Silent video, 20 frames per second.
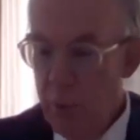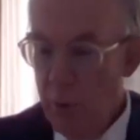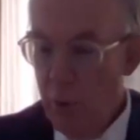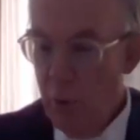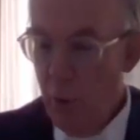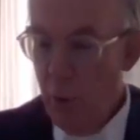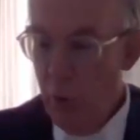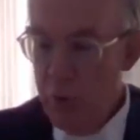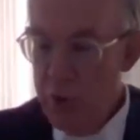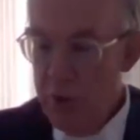
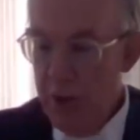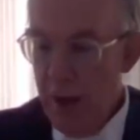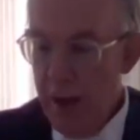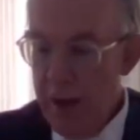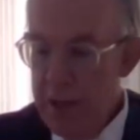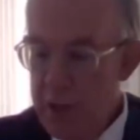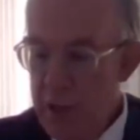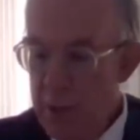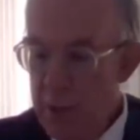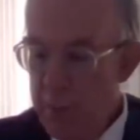clause
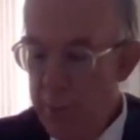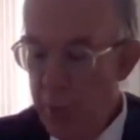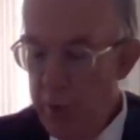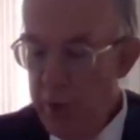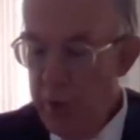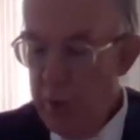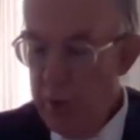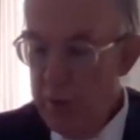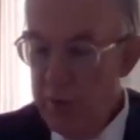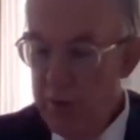
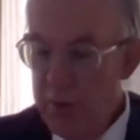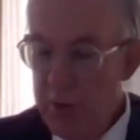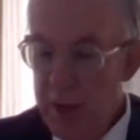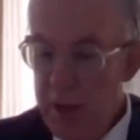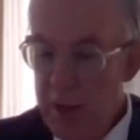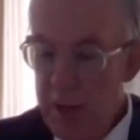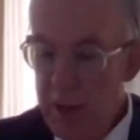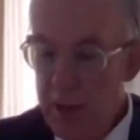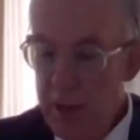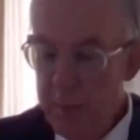
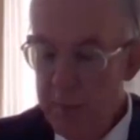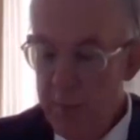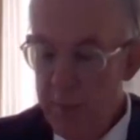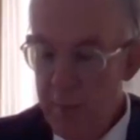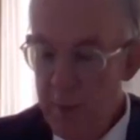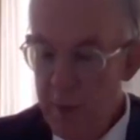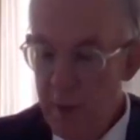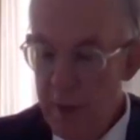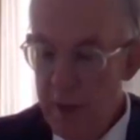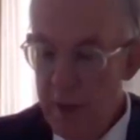19.3
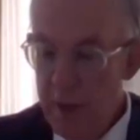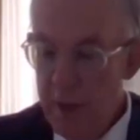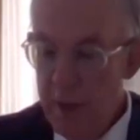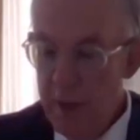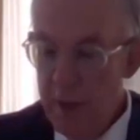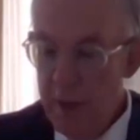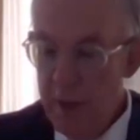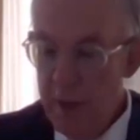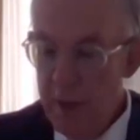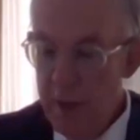in
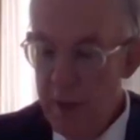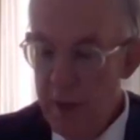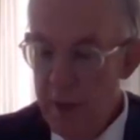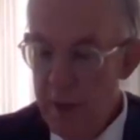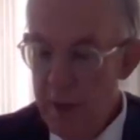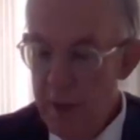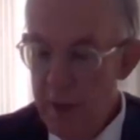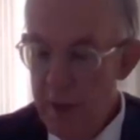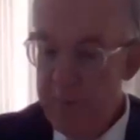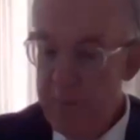itself
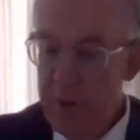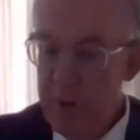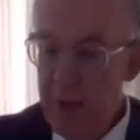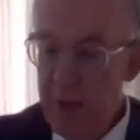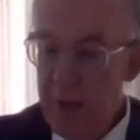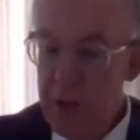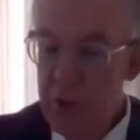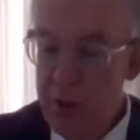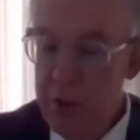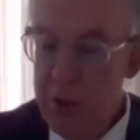
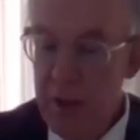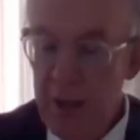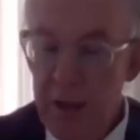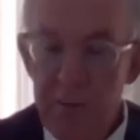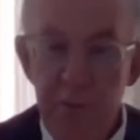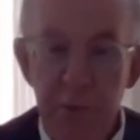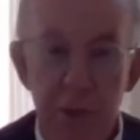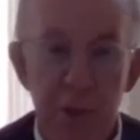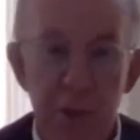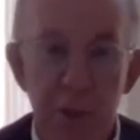does not
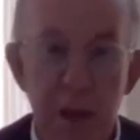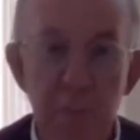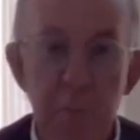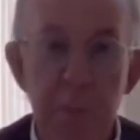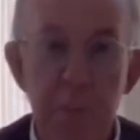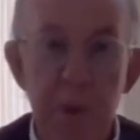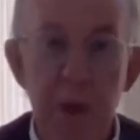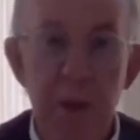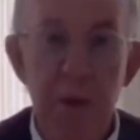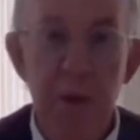have the
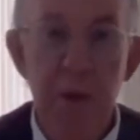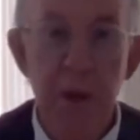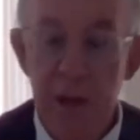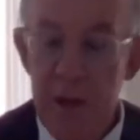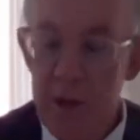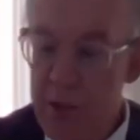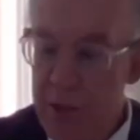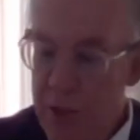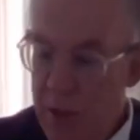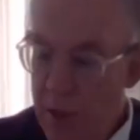time
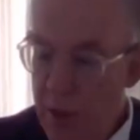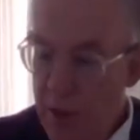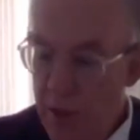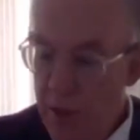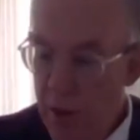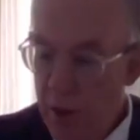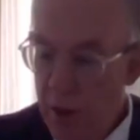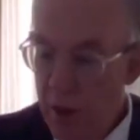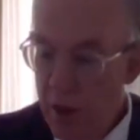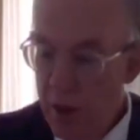period
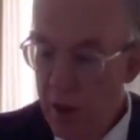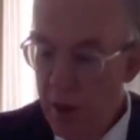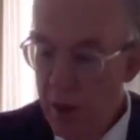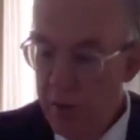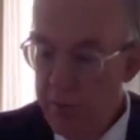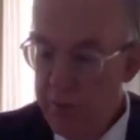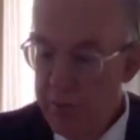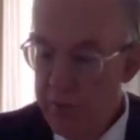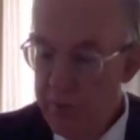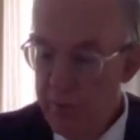
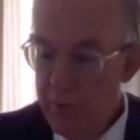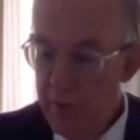of